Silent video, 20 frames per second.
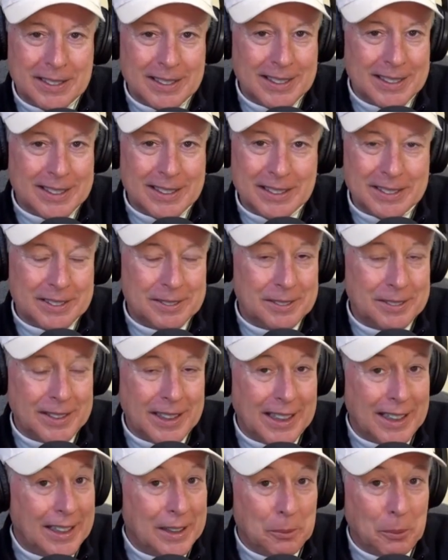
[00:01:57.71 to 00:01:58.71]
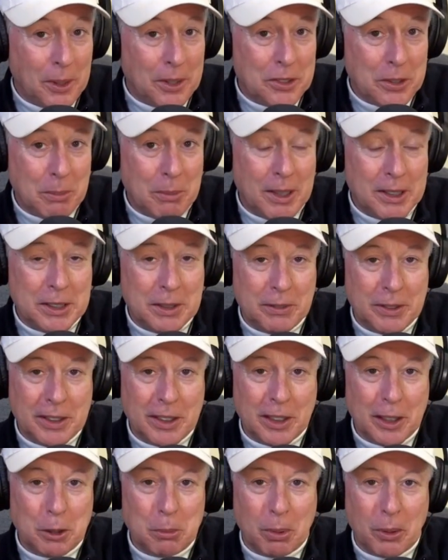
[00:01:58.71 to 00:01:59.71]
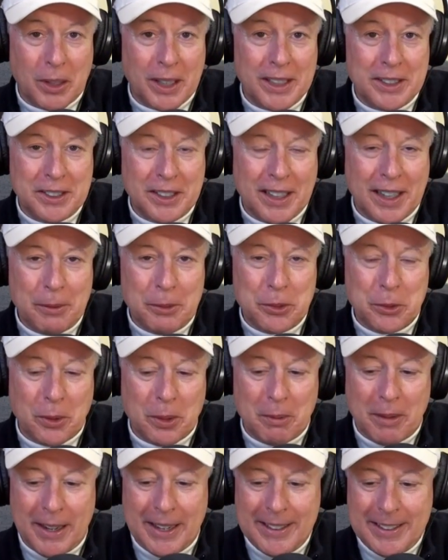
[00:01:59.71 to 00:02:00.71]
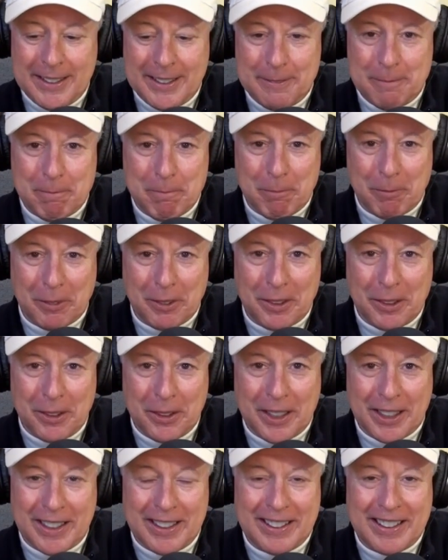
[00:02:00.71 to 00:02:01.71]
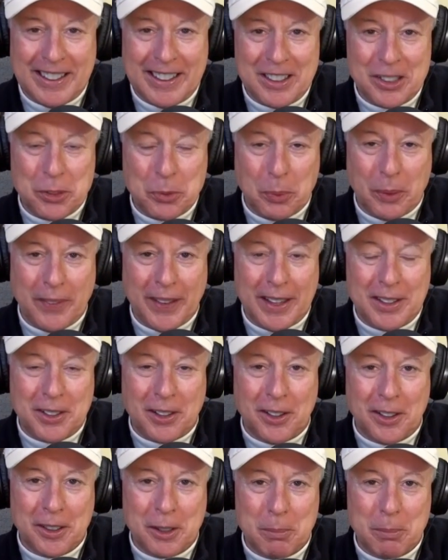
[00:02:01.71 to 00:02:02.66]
and it wasn't much of a deliberation, I was reminded, looking at this, when they talk